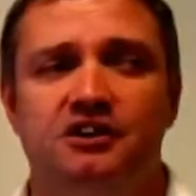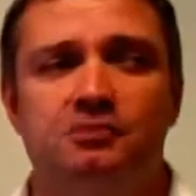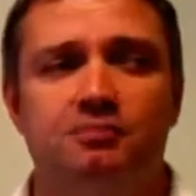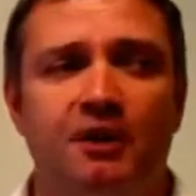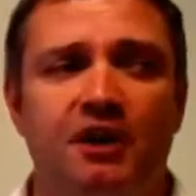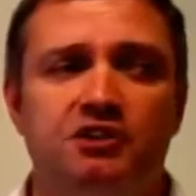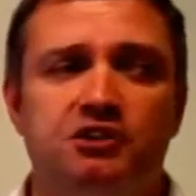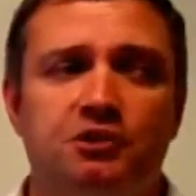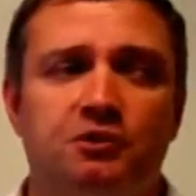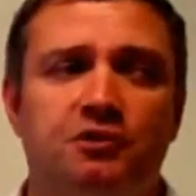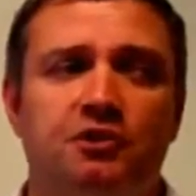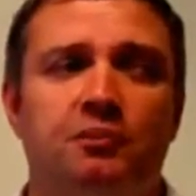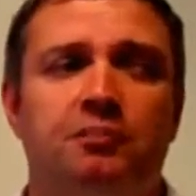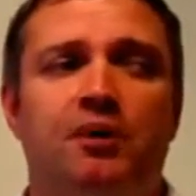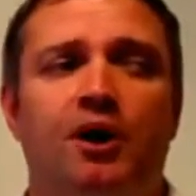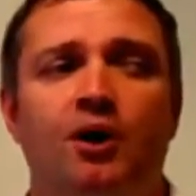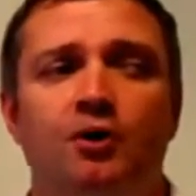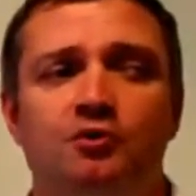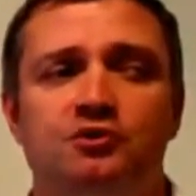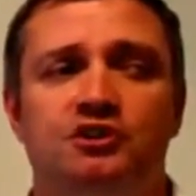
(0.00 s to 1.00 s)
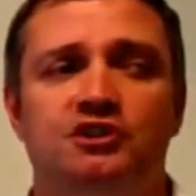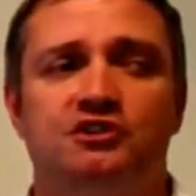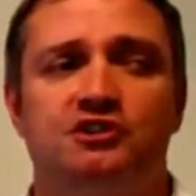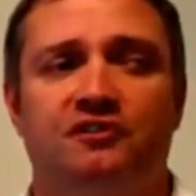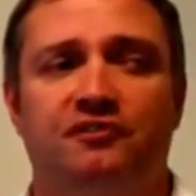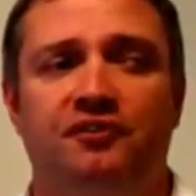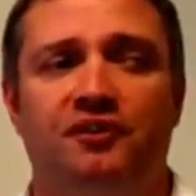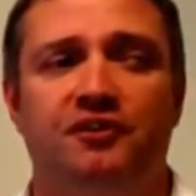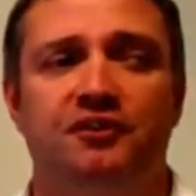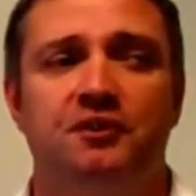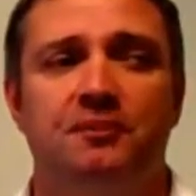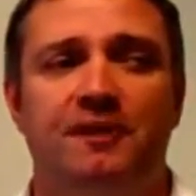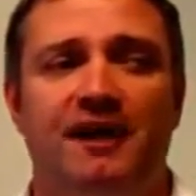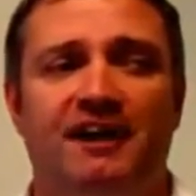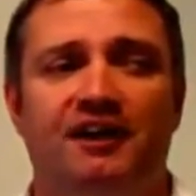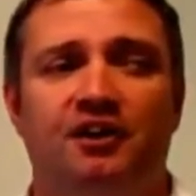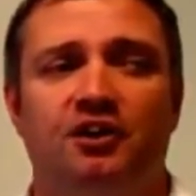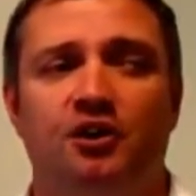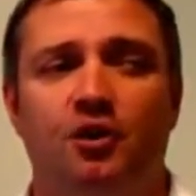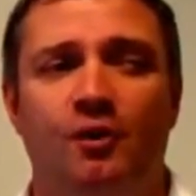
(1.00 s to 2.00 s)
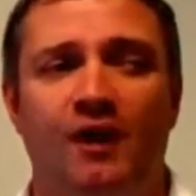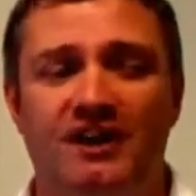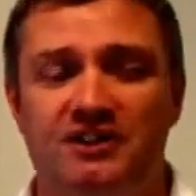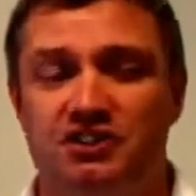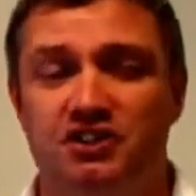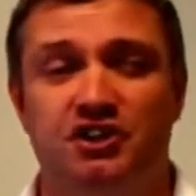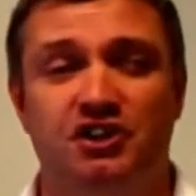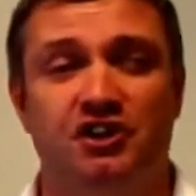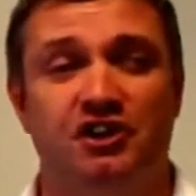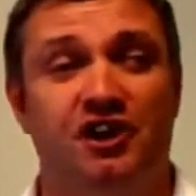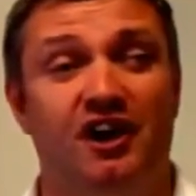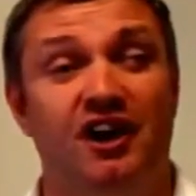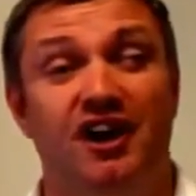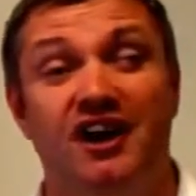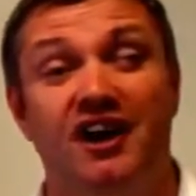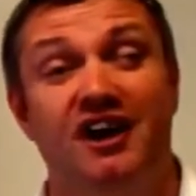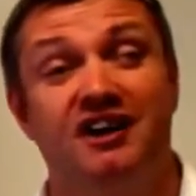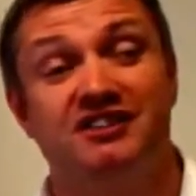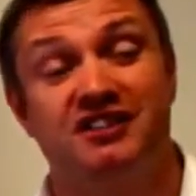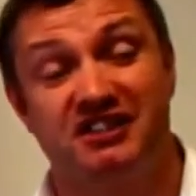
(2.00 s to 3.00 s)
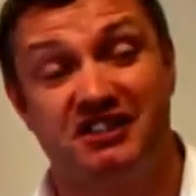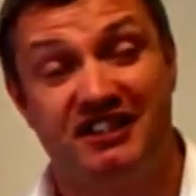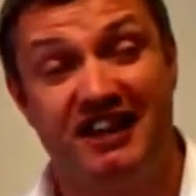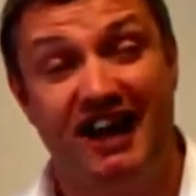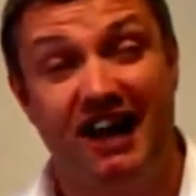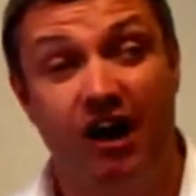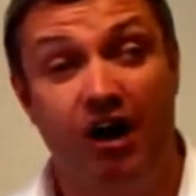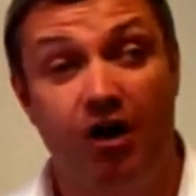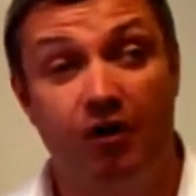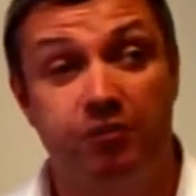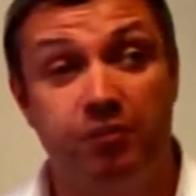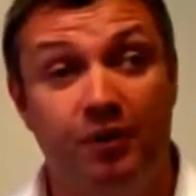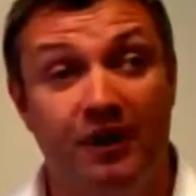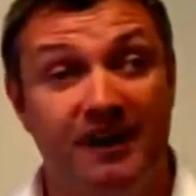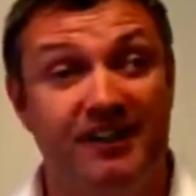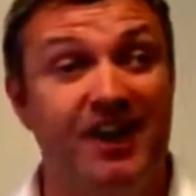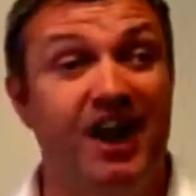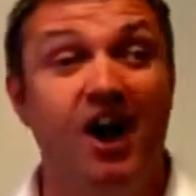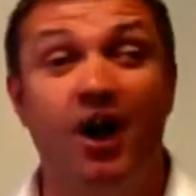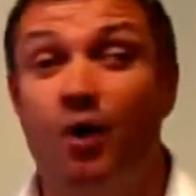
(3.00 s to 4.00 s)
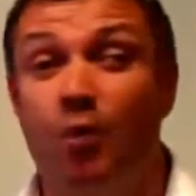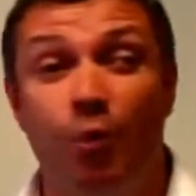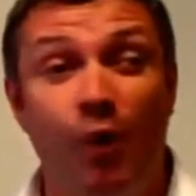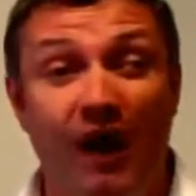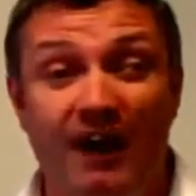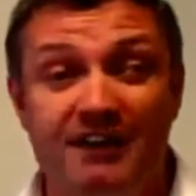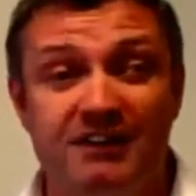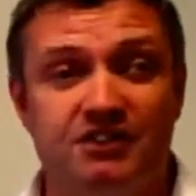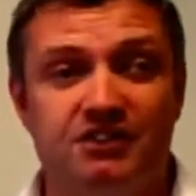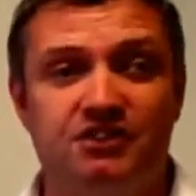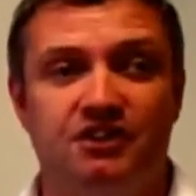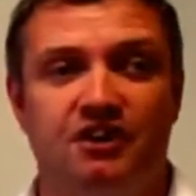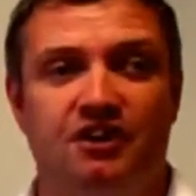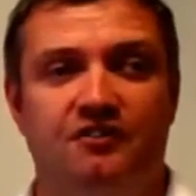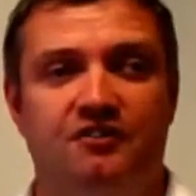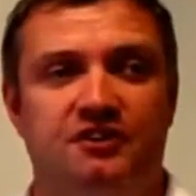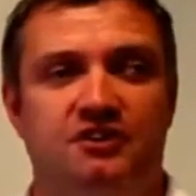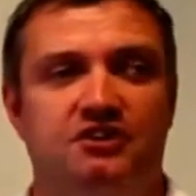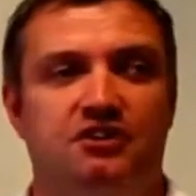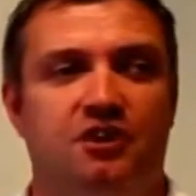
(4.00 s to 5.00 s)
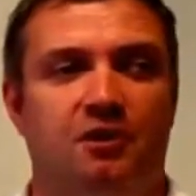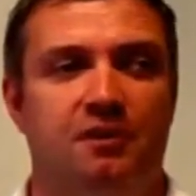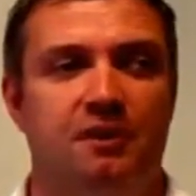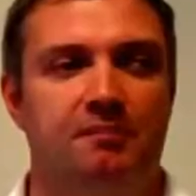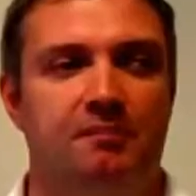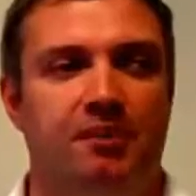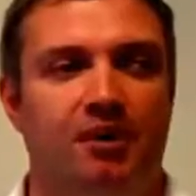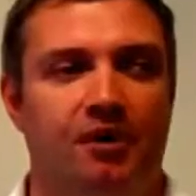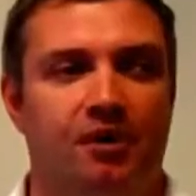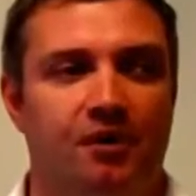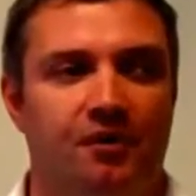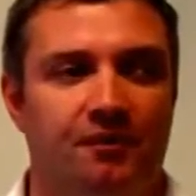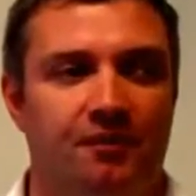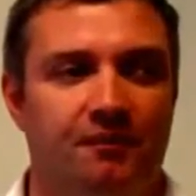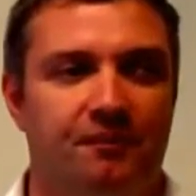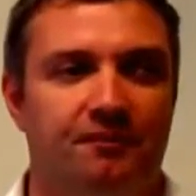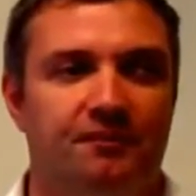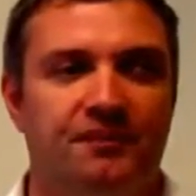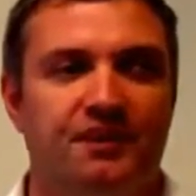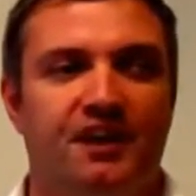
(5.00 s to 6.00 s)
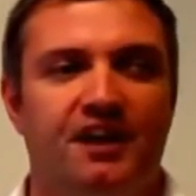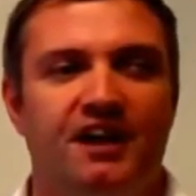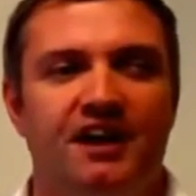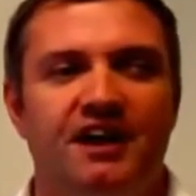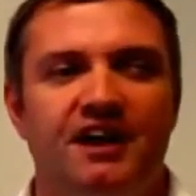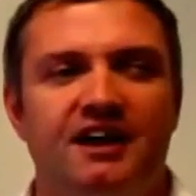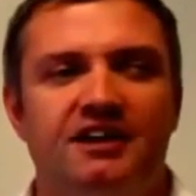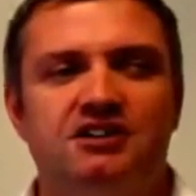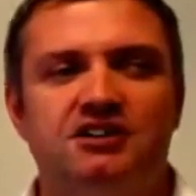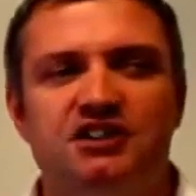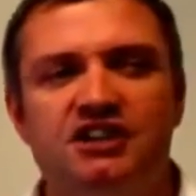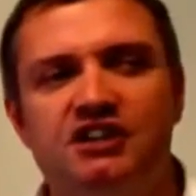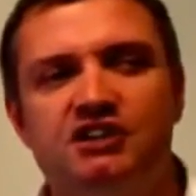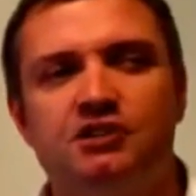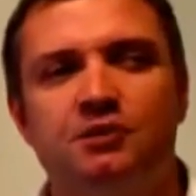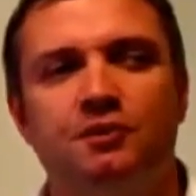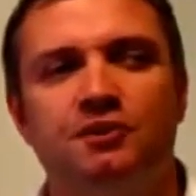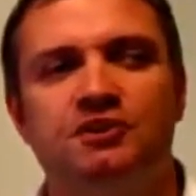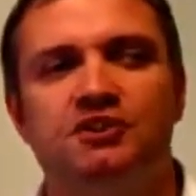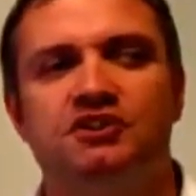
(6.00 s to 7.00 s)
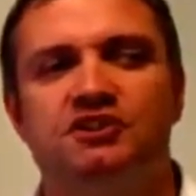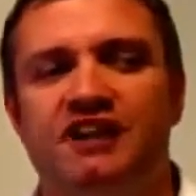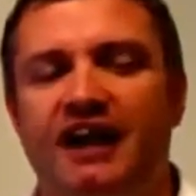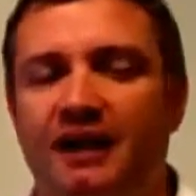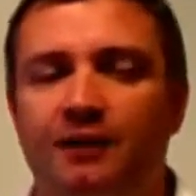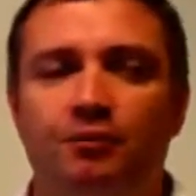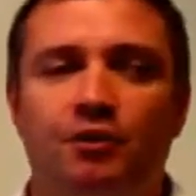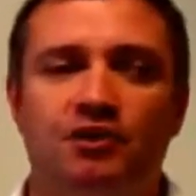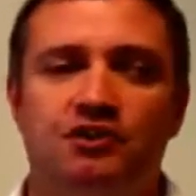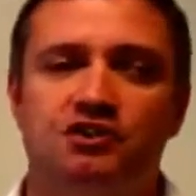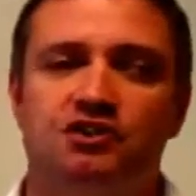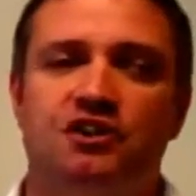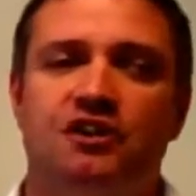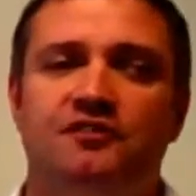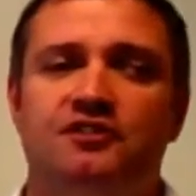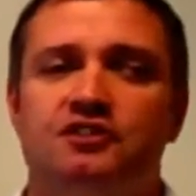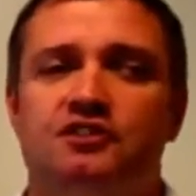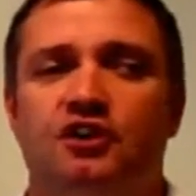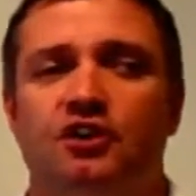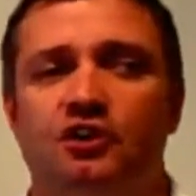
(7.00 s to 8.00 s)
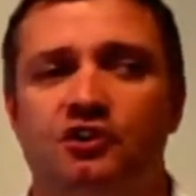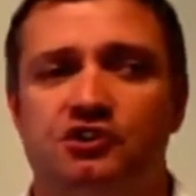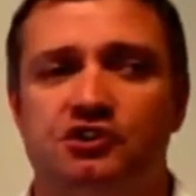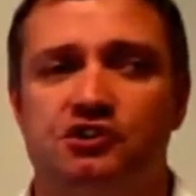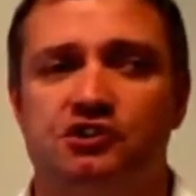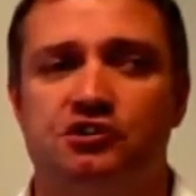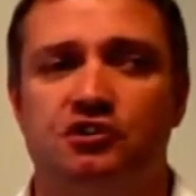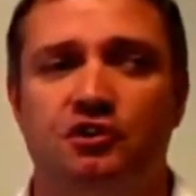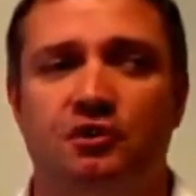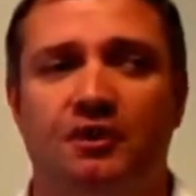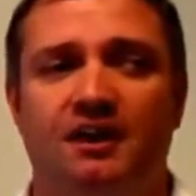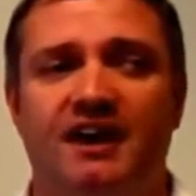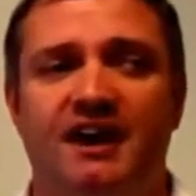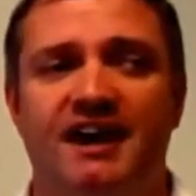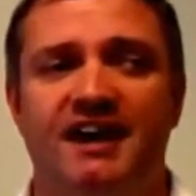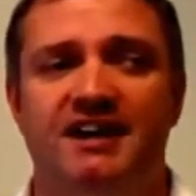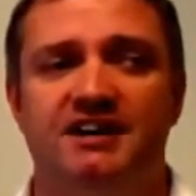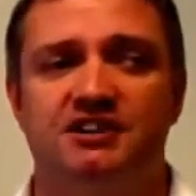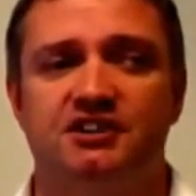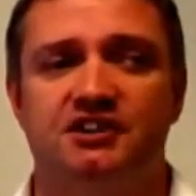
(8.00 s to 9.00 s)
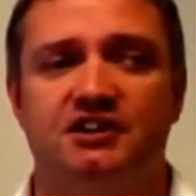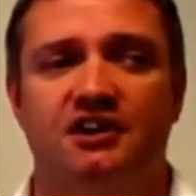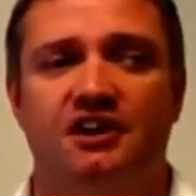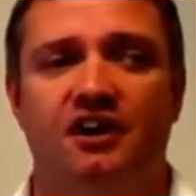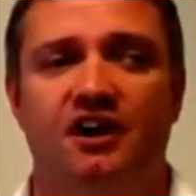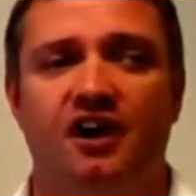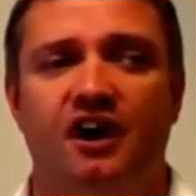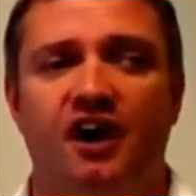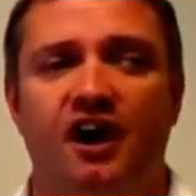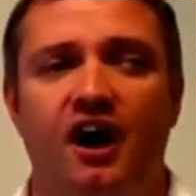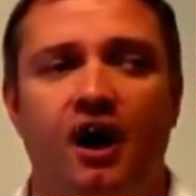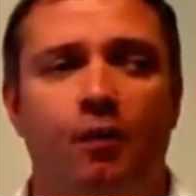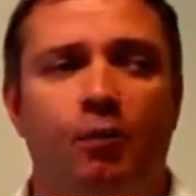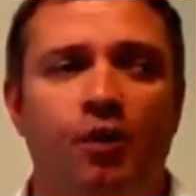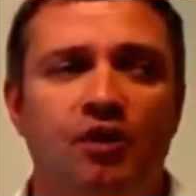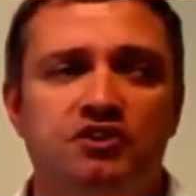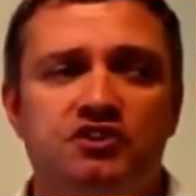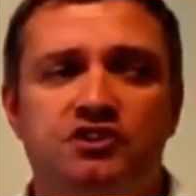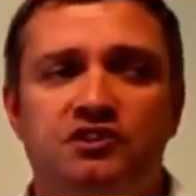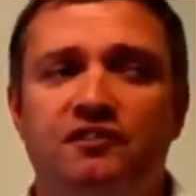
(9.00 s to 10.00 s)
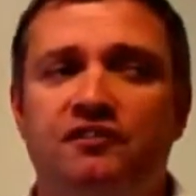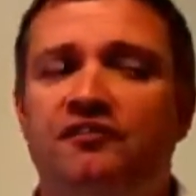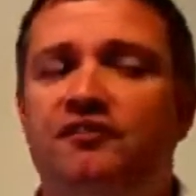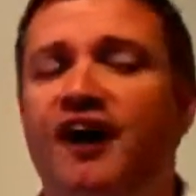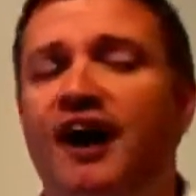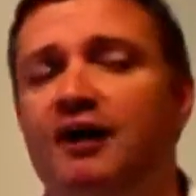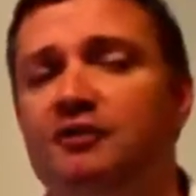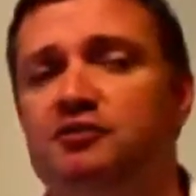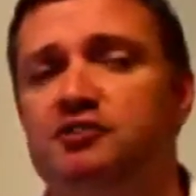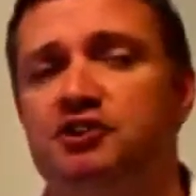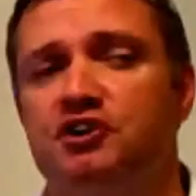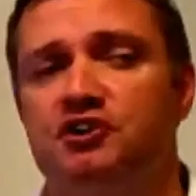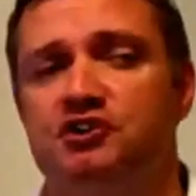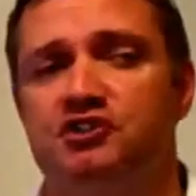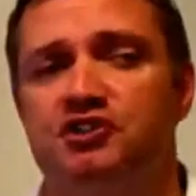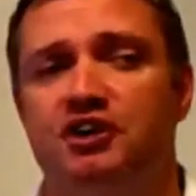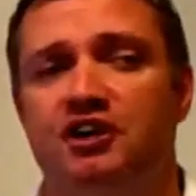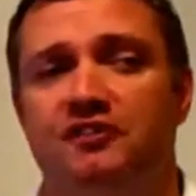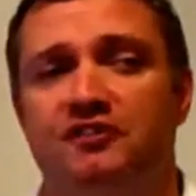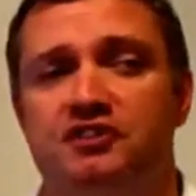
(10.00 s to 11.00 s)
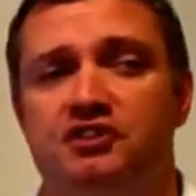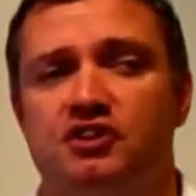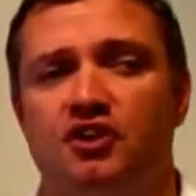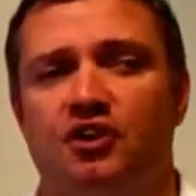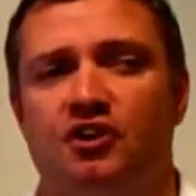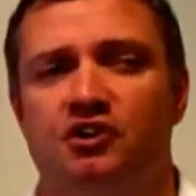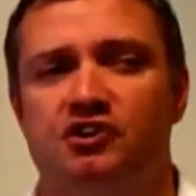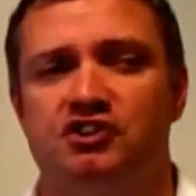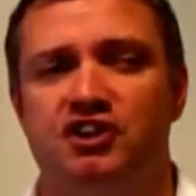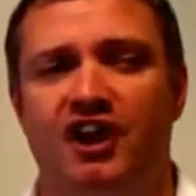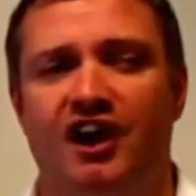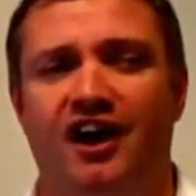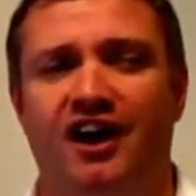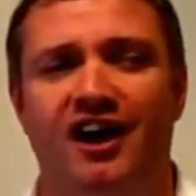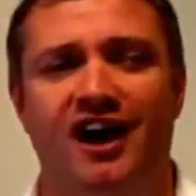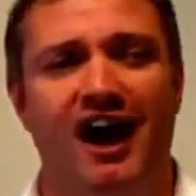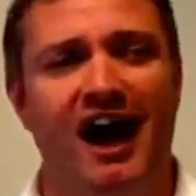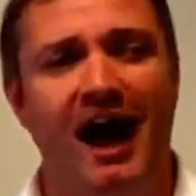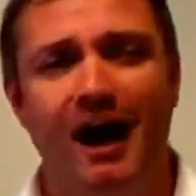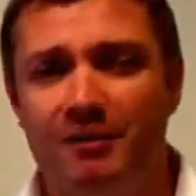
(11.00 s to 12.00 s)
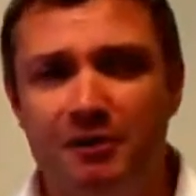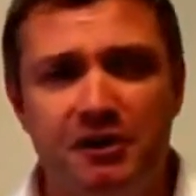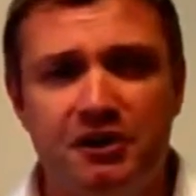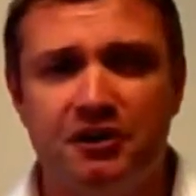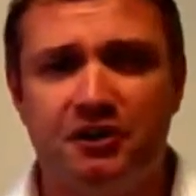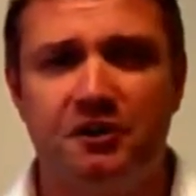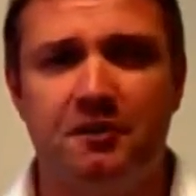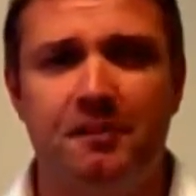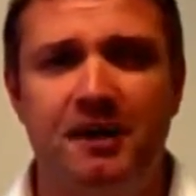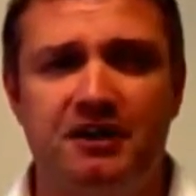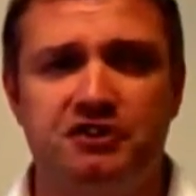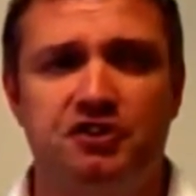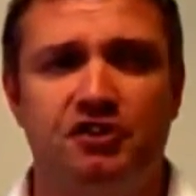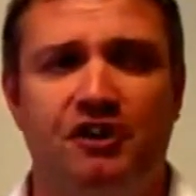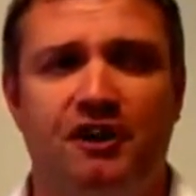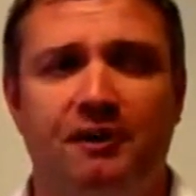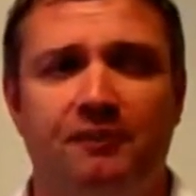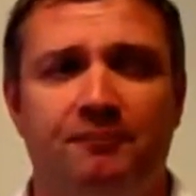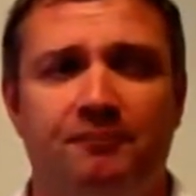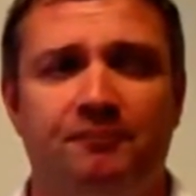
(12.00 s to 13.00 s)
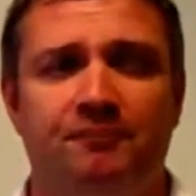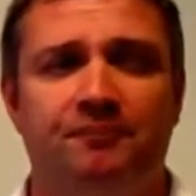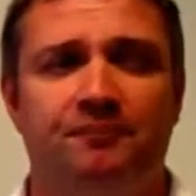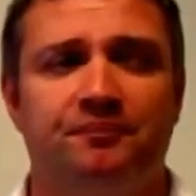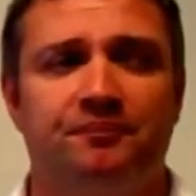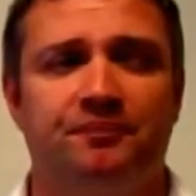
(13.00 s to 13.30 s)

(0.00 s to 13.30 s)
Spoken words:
This module poses the fundamental question to start off with. Why is service so important? It seeks to understand what service culture truly is. And once you've found your service culture, how are you going to measure it?